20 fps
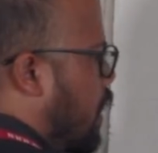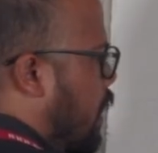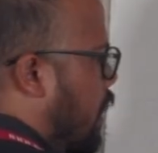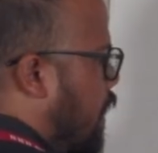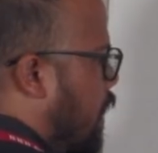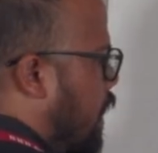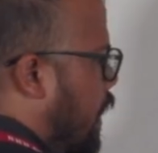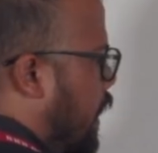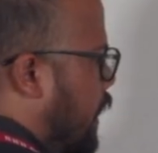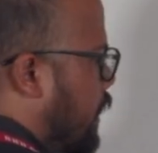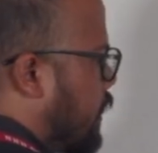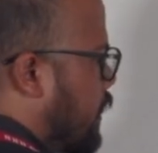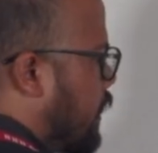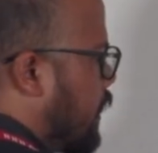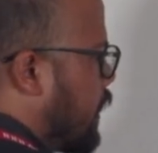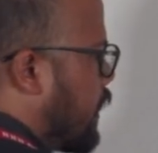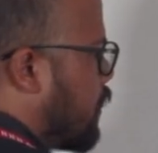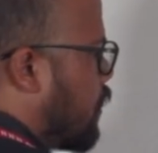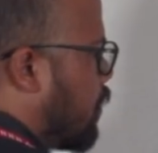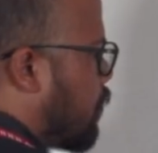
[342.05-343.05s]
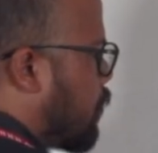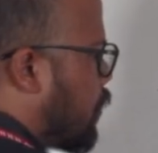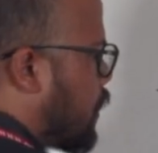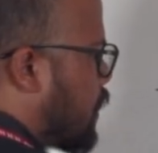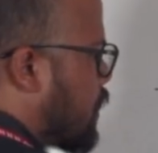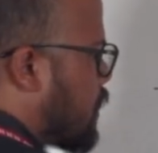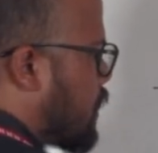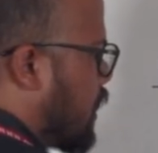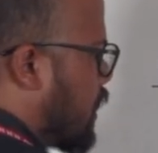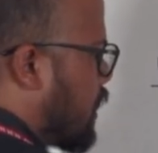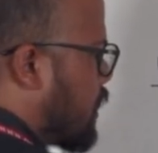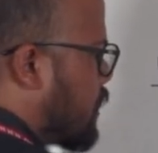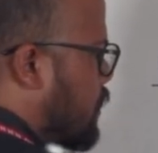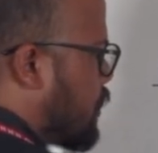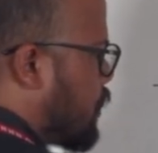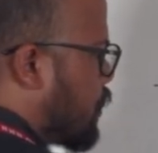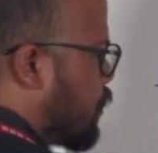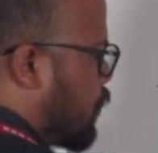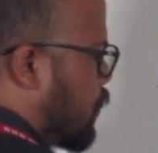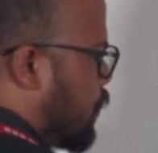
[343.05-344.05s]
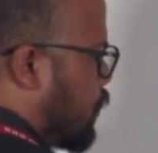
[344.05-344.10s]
at D the potential is 0,